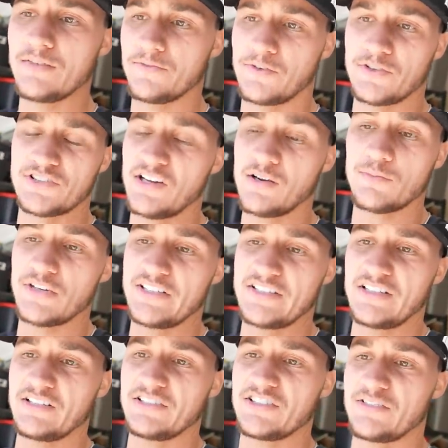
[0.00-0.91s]
For some
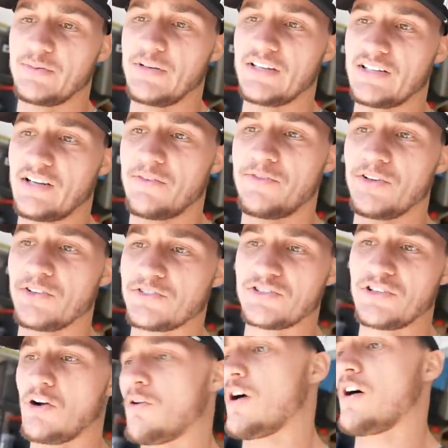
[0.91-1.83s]
reason, just because I feel
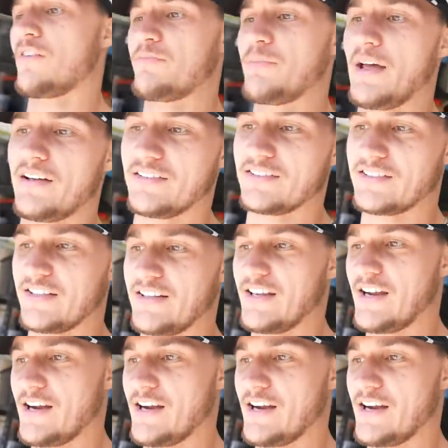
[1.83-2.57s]
so off balance in the